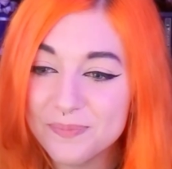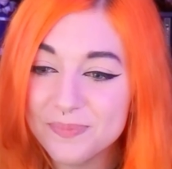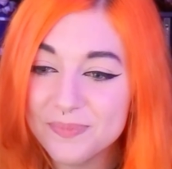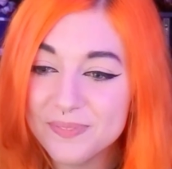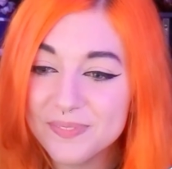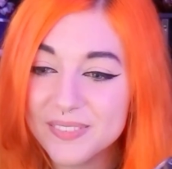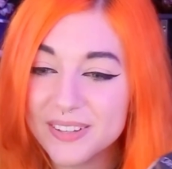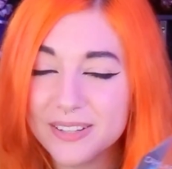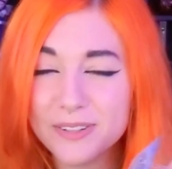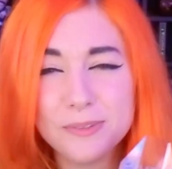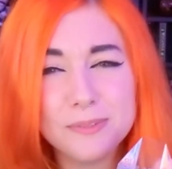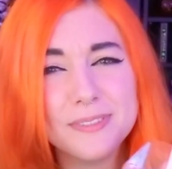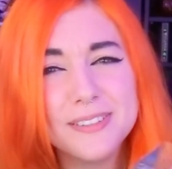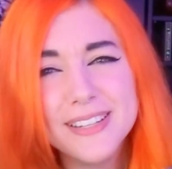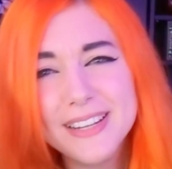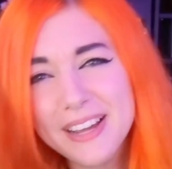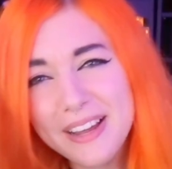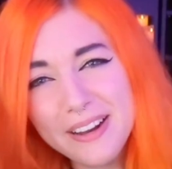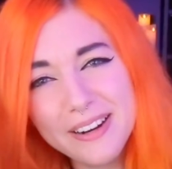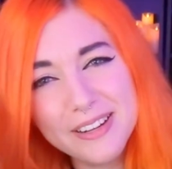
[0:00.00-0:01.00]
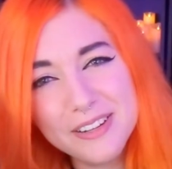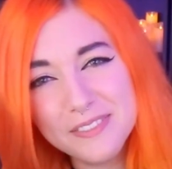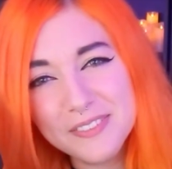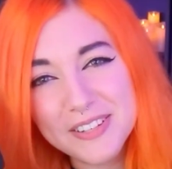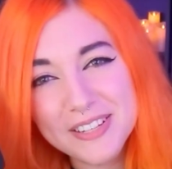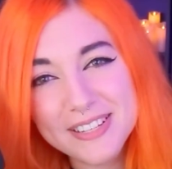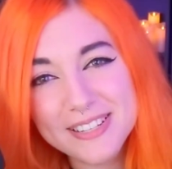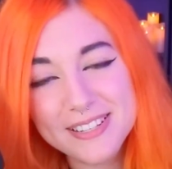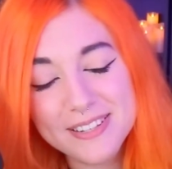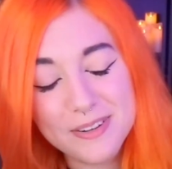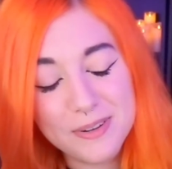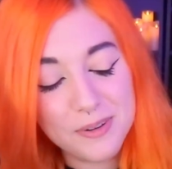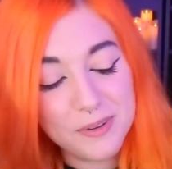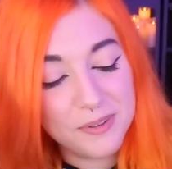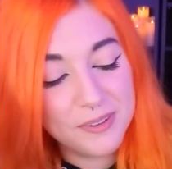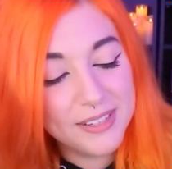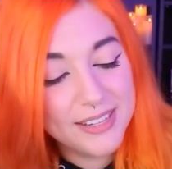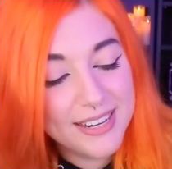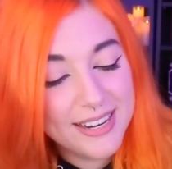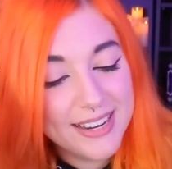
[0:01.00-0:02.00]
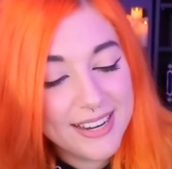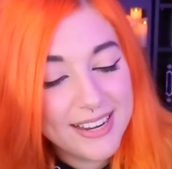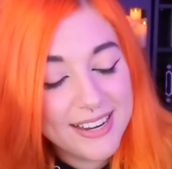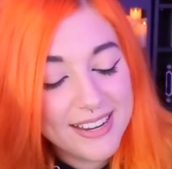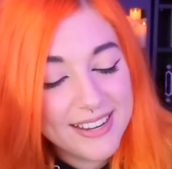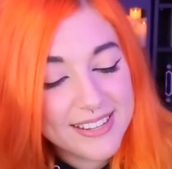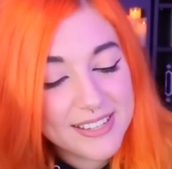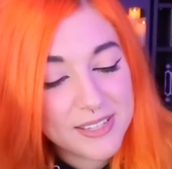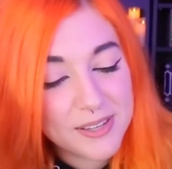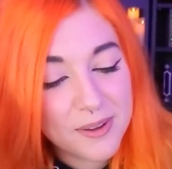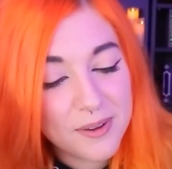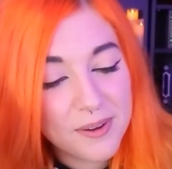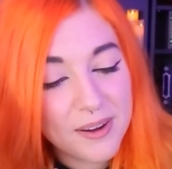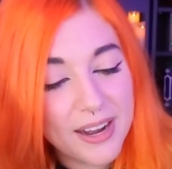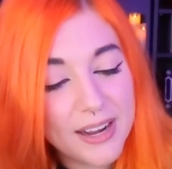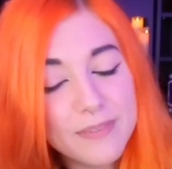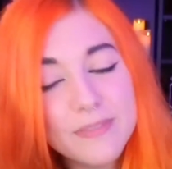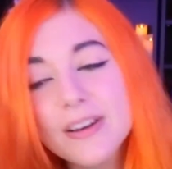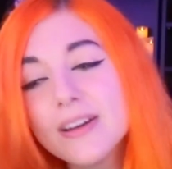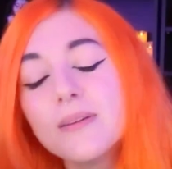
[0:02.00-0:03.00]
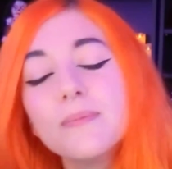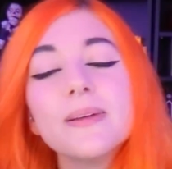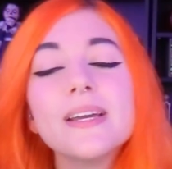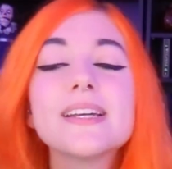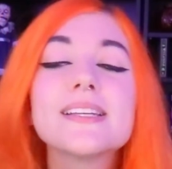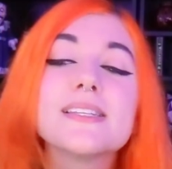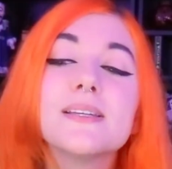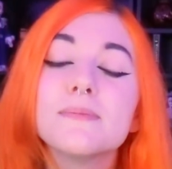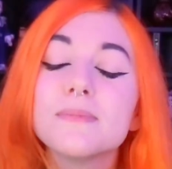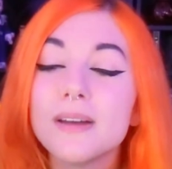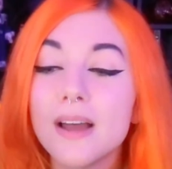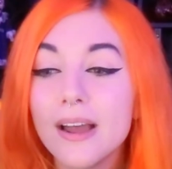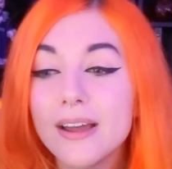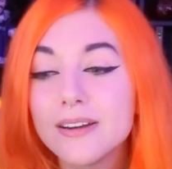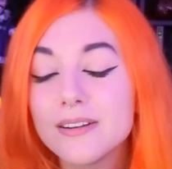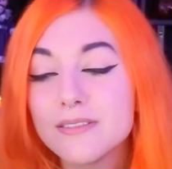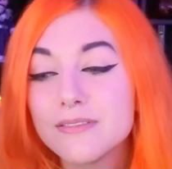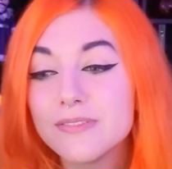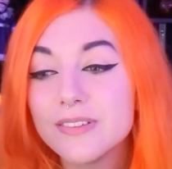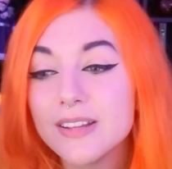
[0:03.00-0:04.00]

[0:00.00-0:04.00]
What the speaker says: I don't think any of us knew. So I've got to make some kind of